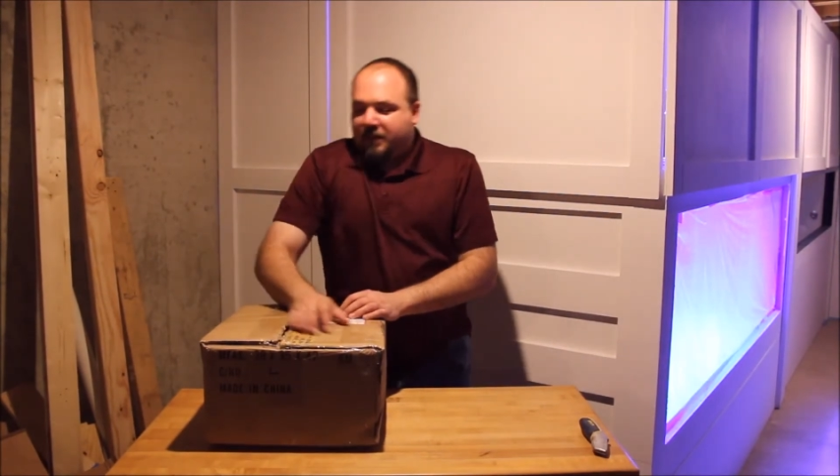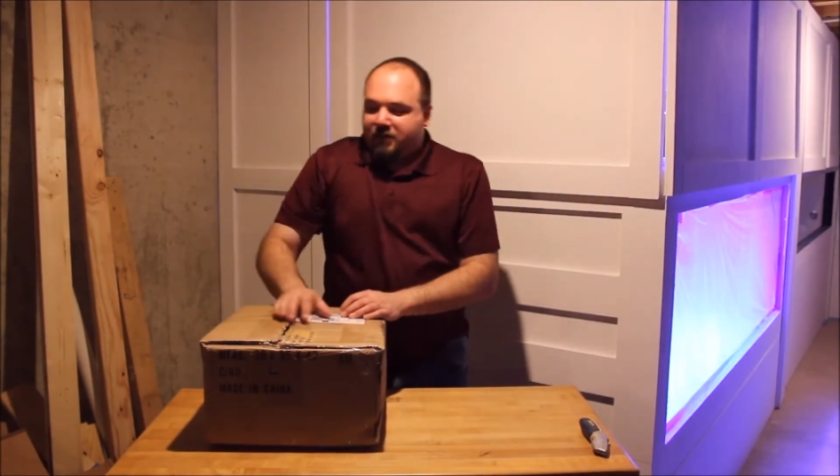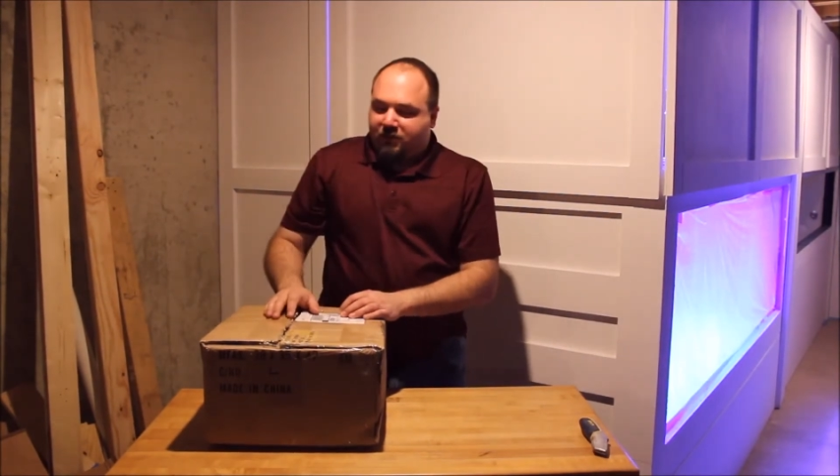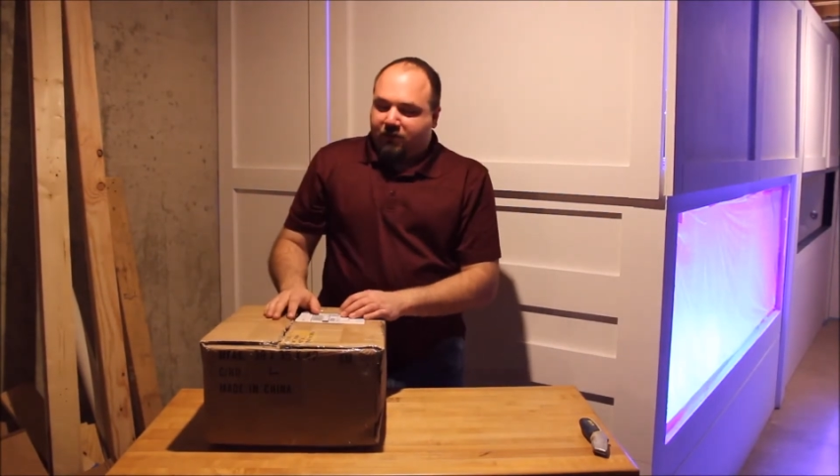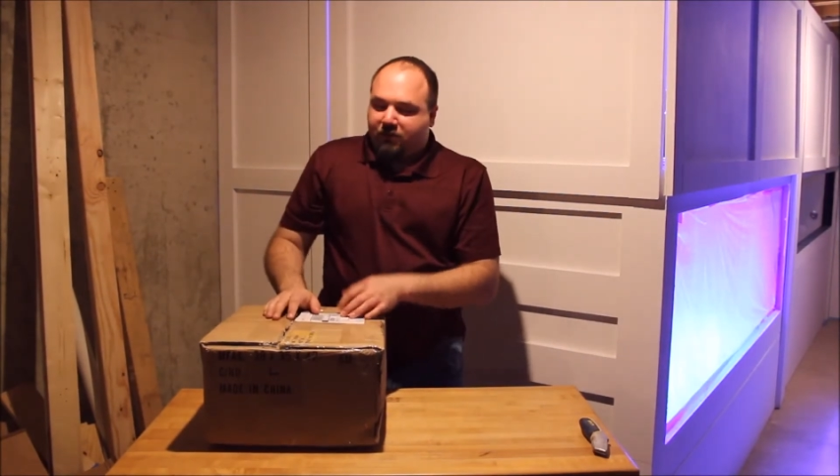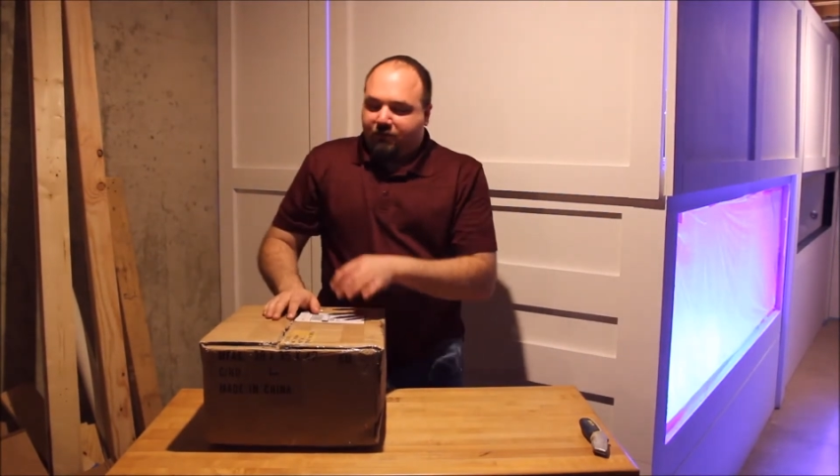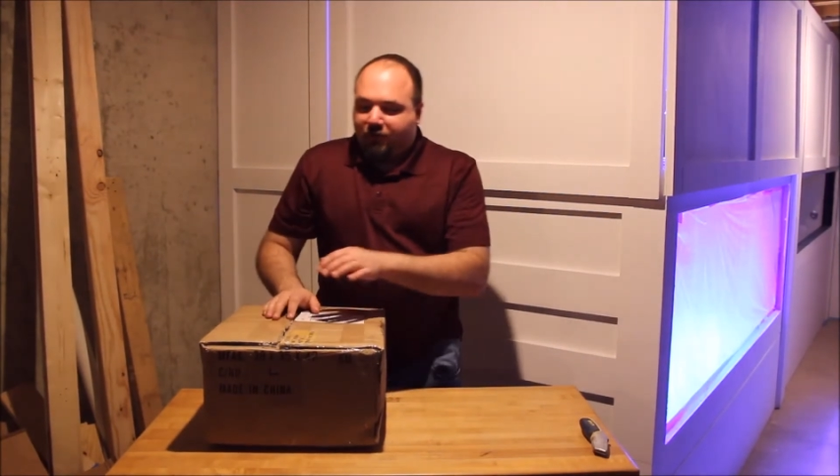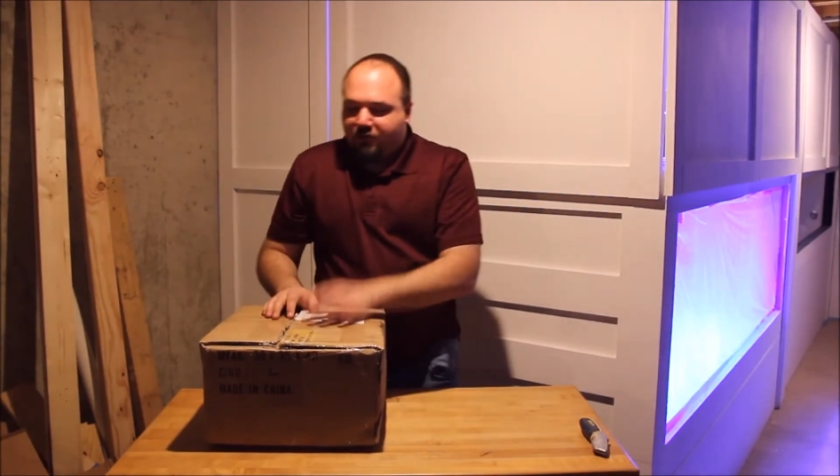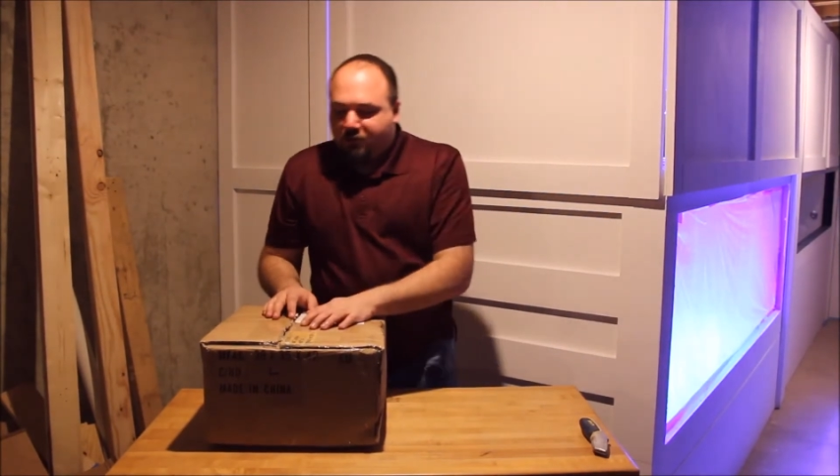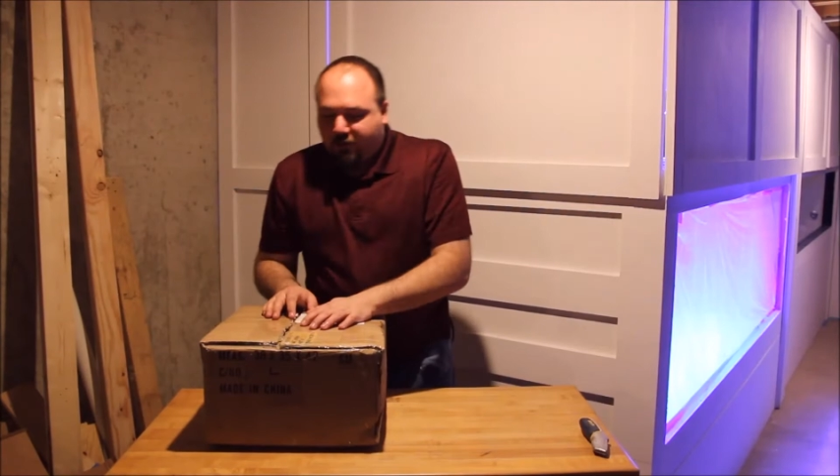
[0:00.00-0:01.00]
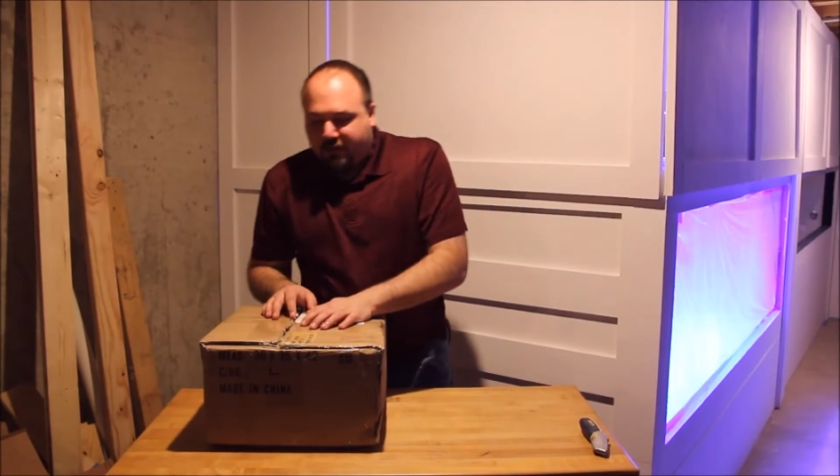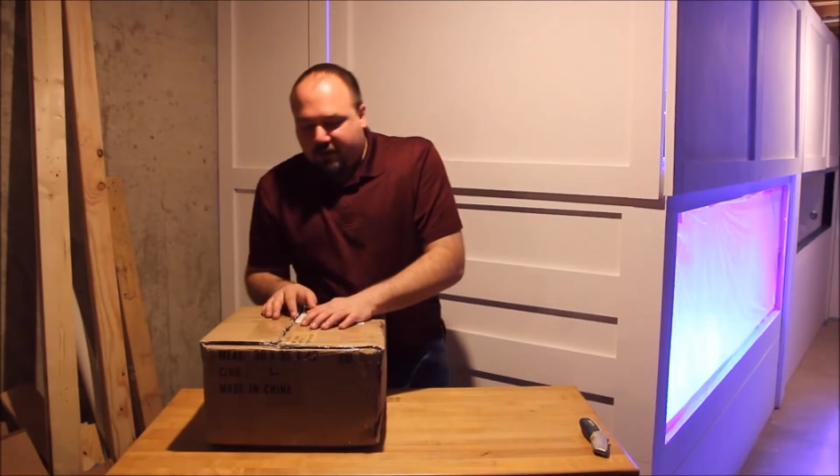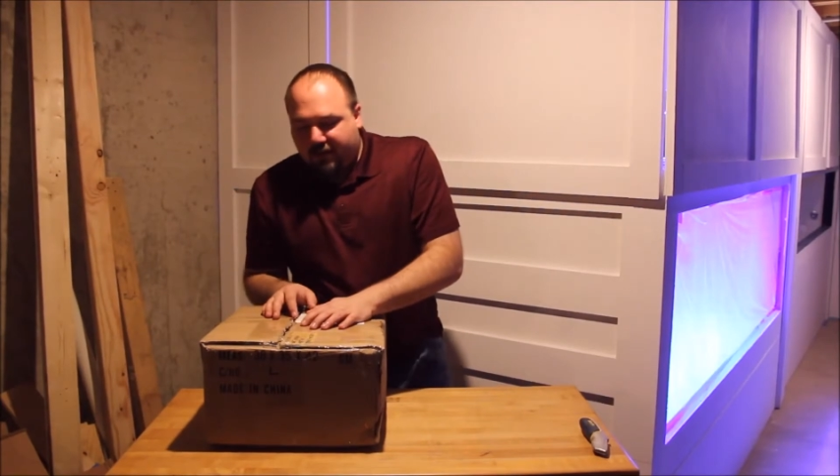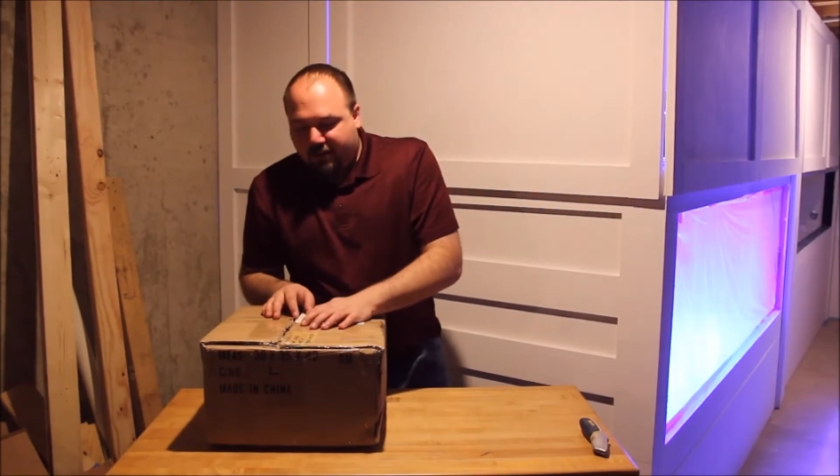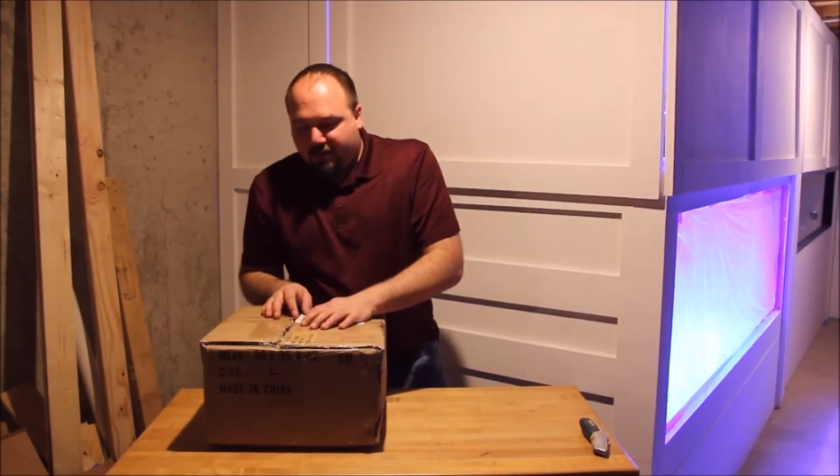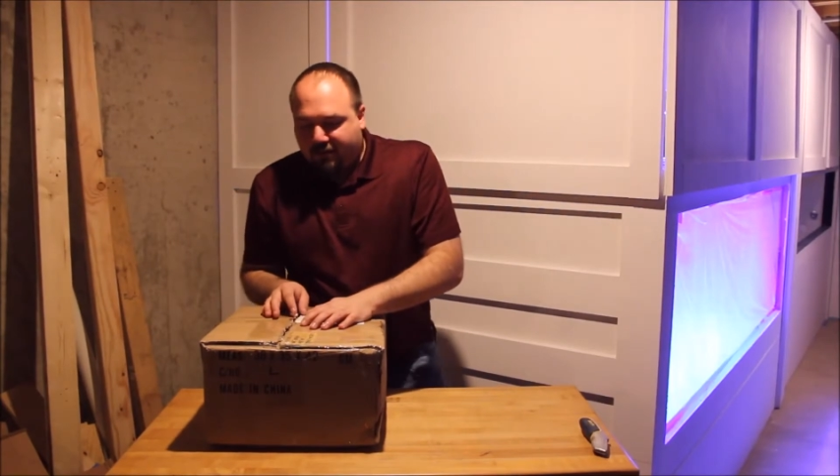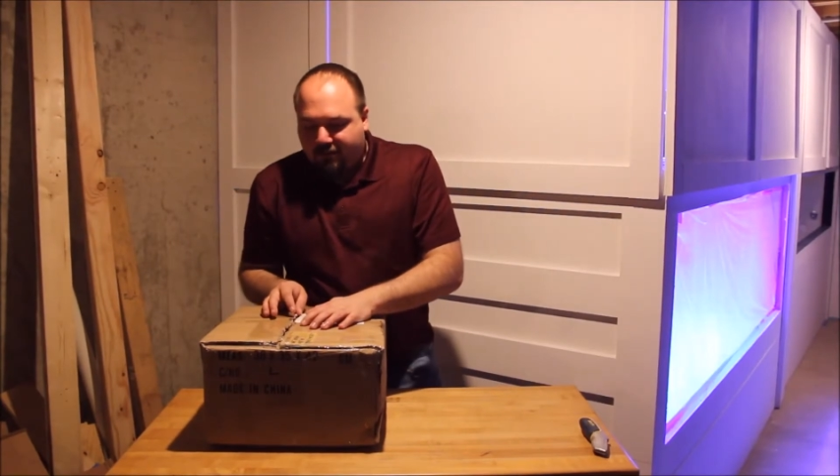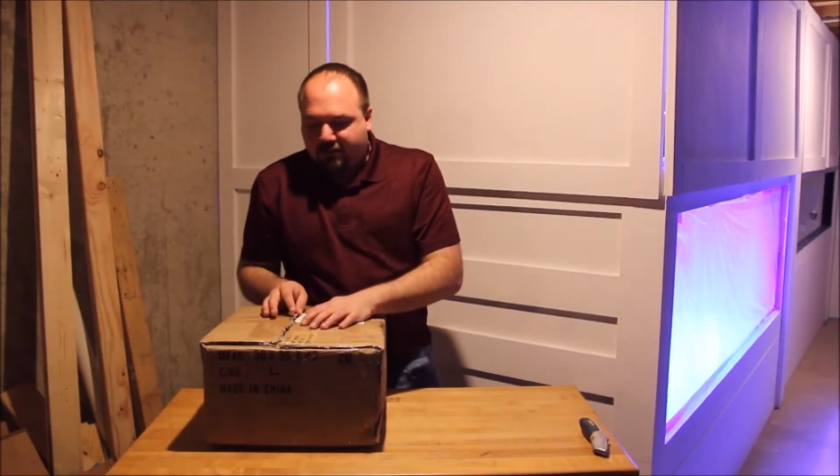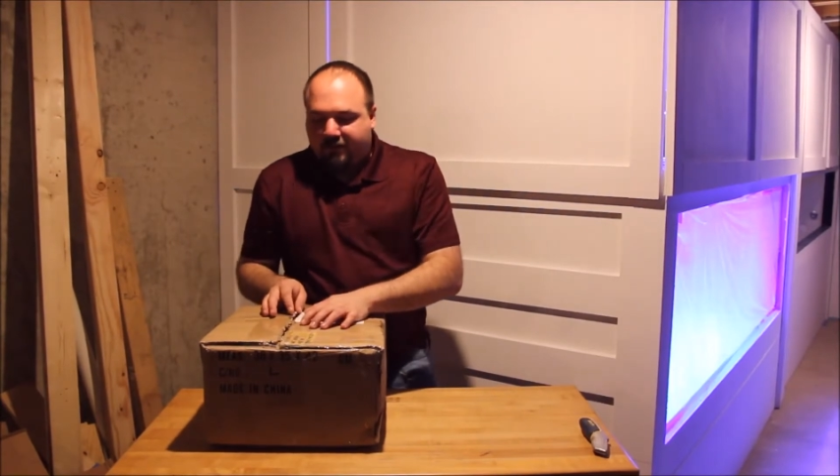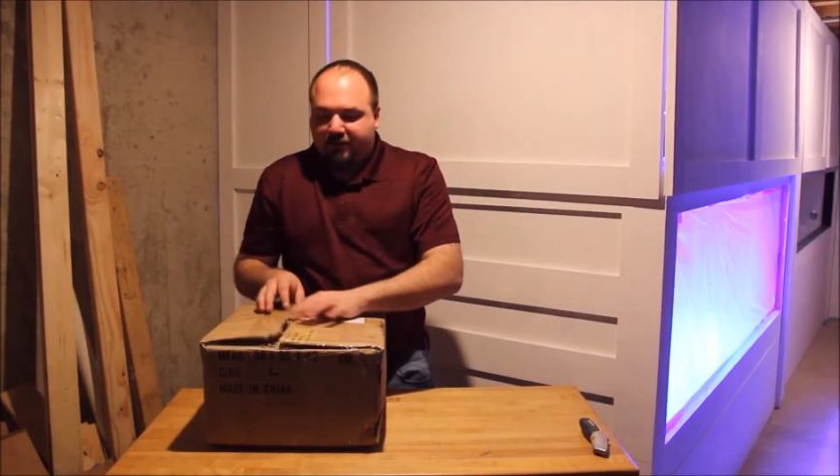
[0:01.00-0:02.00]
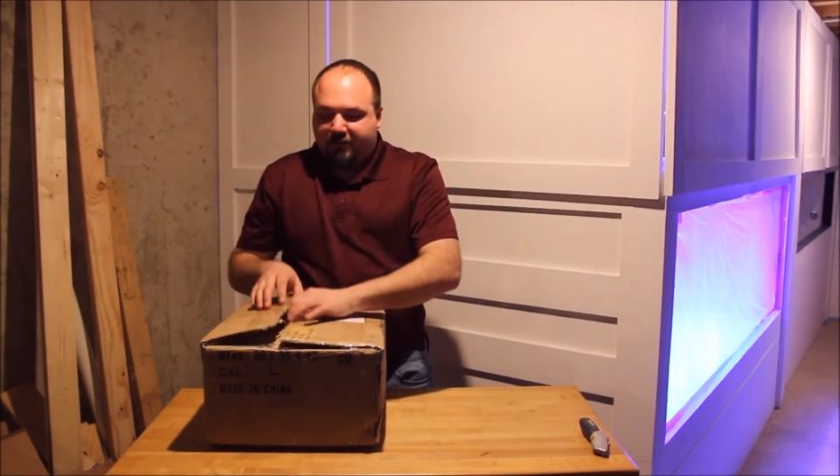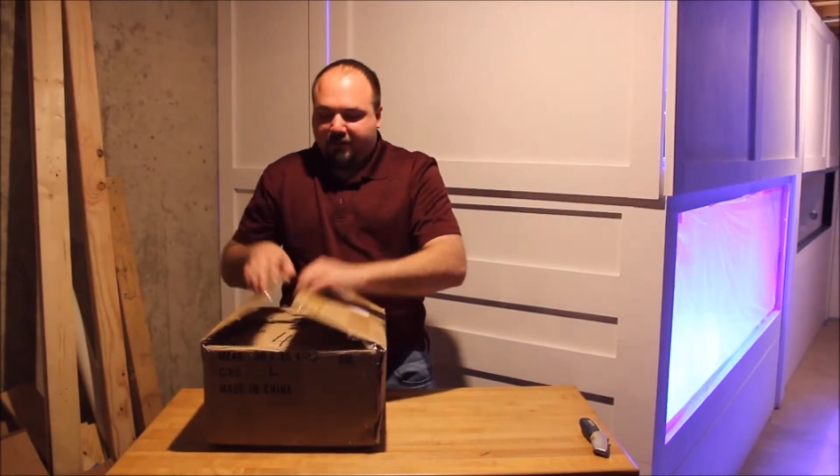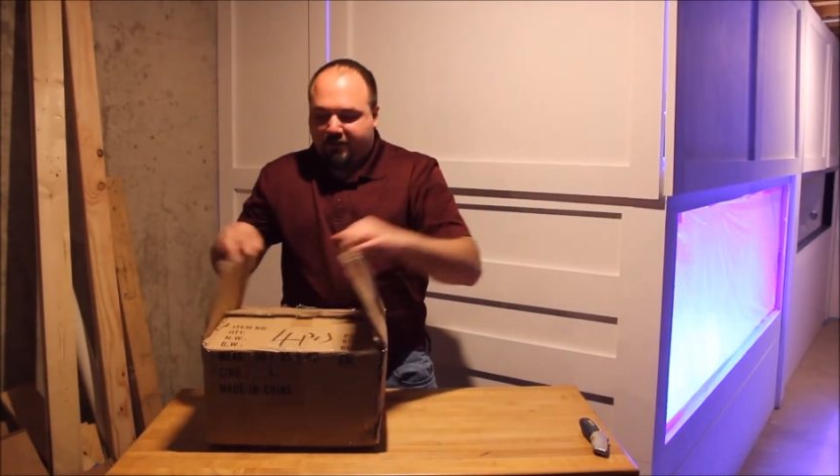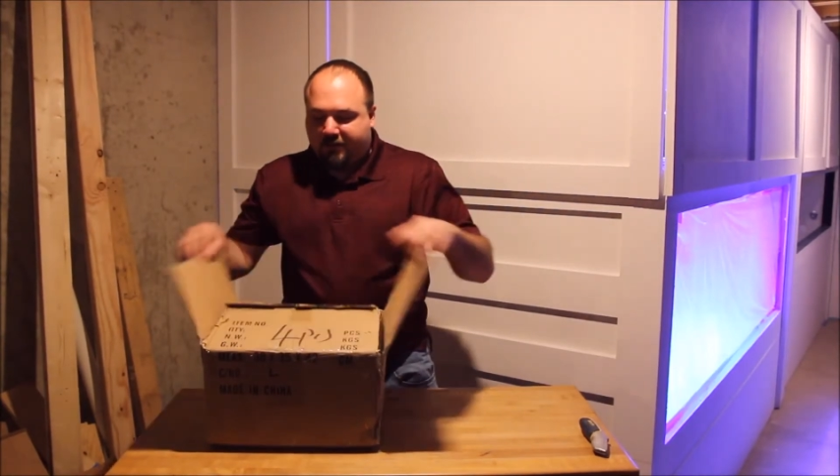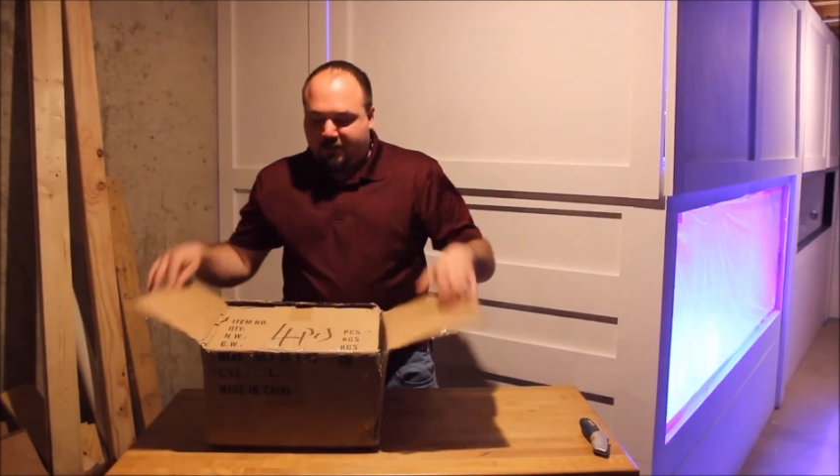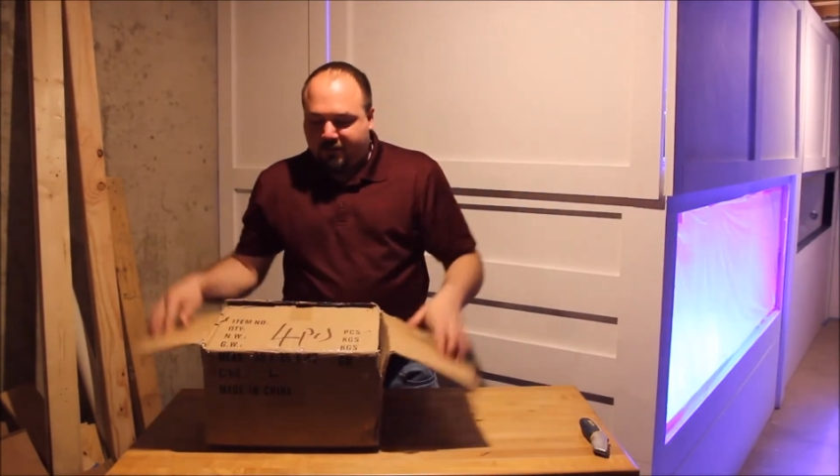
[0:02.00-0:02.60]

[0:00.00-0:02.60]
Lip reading: So first one here, I'm gonna